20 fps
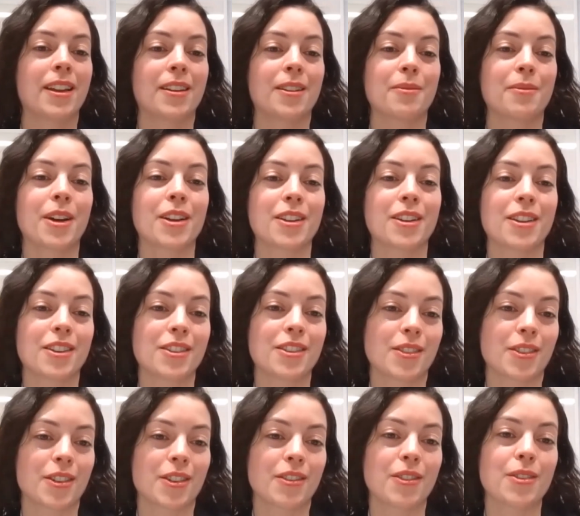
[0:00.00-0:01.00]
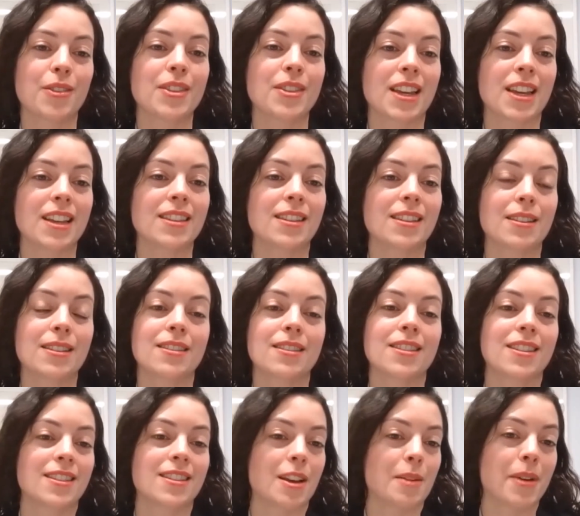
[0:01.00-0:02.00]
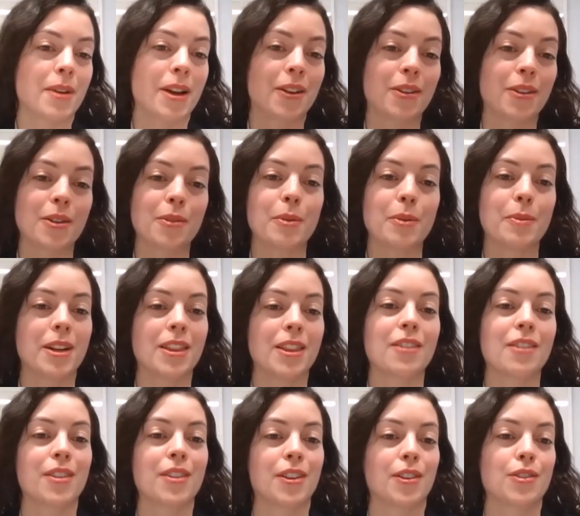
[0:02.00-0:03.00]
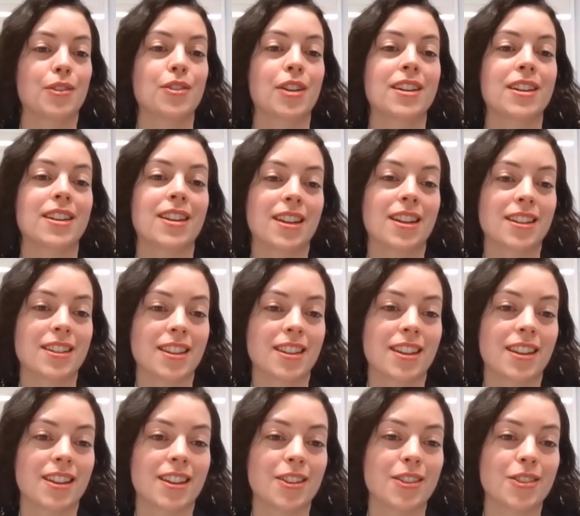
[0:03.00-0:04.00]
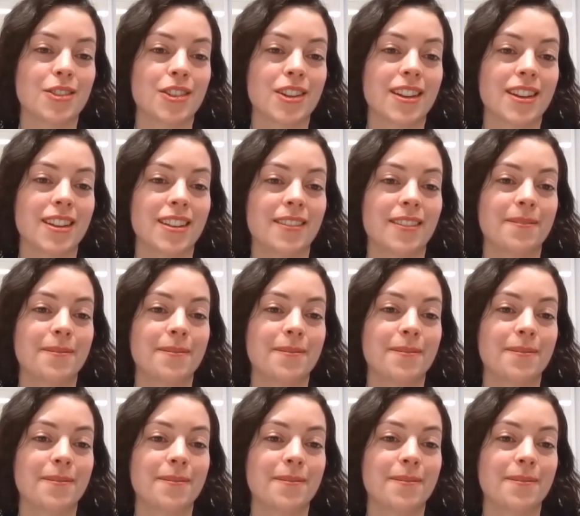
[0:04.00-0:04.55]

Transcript: and what sort of you'd say to someone or a woman in the field trying to get into the industry?